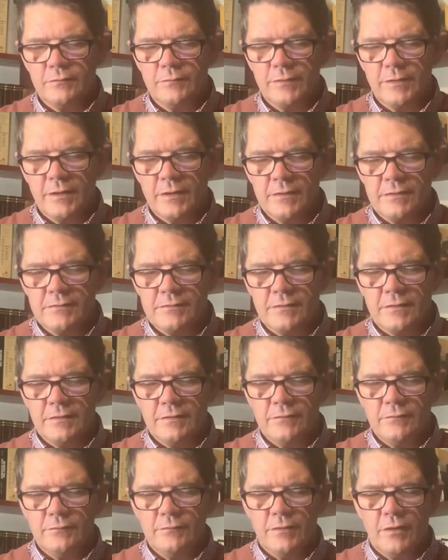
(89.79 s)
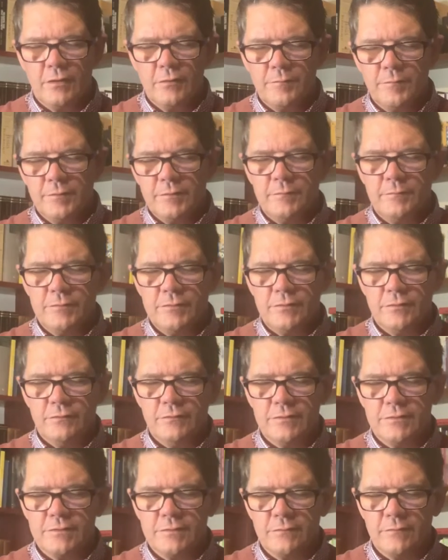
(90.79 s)
we ask that you would open them to
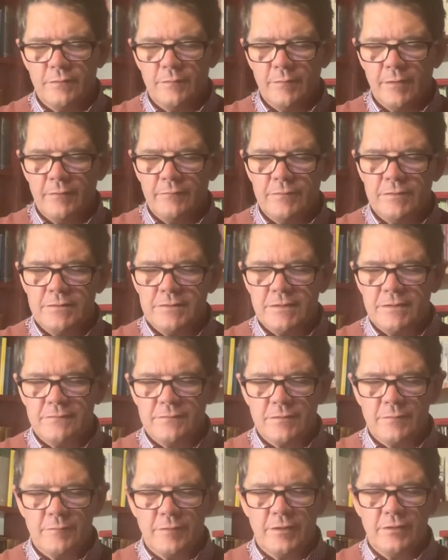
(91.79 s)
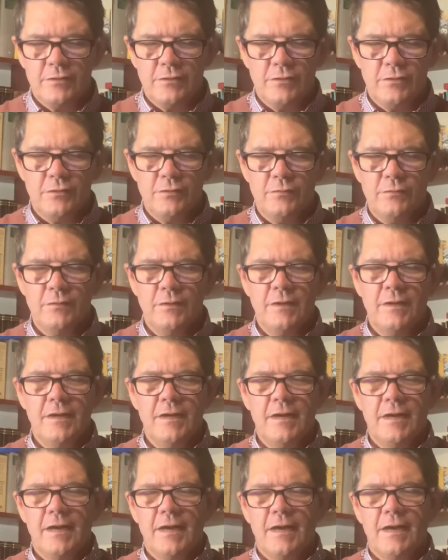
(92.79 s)
us that we may receive something new
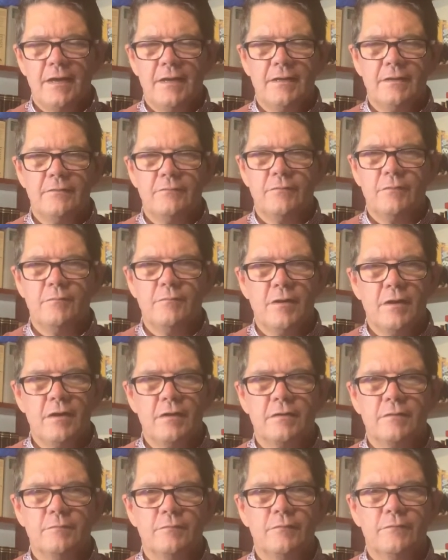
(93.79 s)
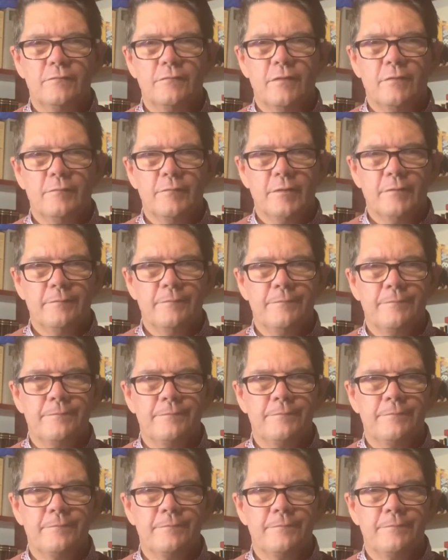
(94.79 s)
and remarkable from them.